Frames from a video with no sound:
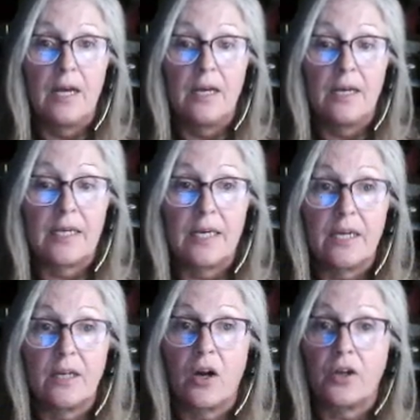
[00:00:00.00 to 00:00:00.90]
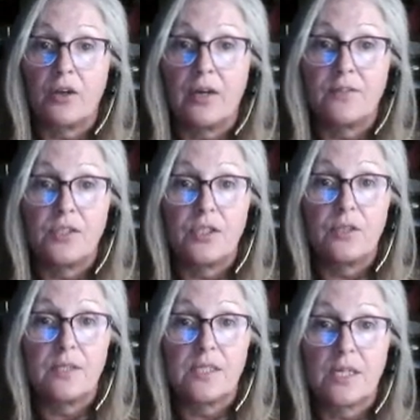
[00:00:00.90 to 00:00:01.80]
Again, all you have to do
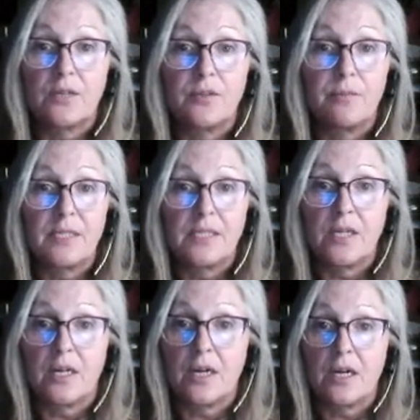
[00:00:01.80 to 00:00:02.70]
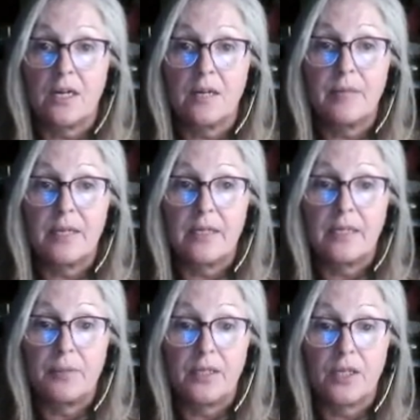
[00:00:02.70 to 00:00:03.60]
is go to Mindy.com and
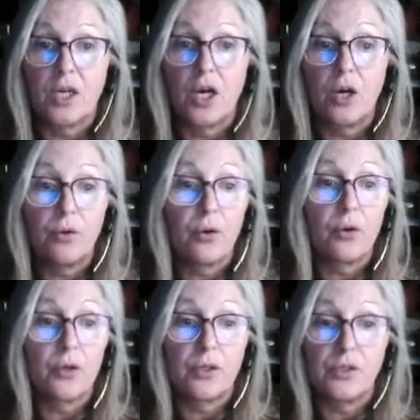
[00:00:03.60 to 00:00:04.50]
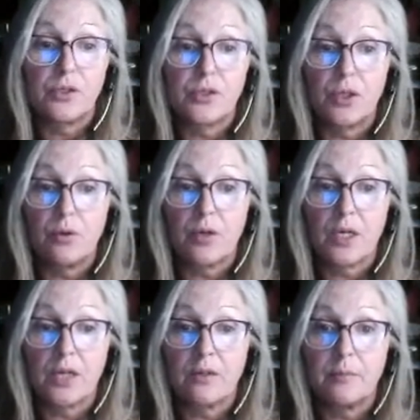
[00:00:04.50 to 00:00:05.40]
put in the code, or you can use the QR
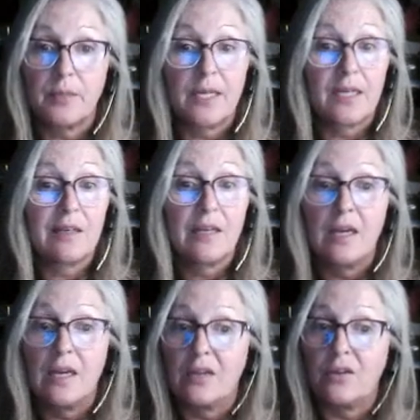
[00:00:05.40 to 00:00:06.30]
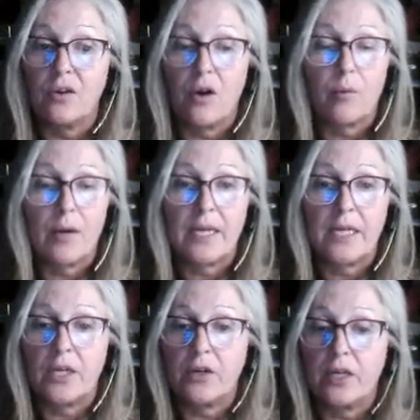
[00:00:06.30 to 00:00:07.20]
code at the beginning, and you'll go right
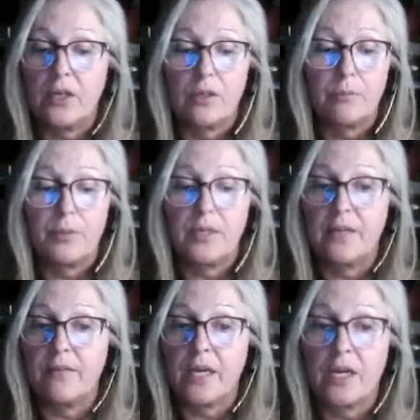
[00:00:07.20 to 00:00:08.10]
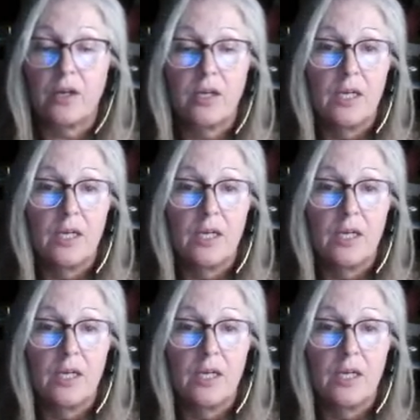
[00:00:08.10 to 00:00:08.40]
in here and you can put it in there.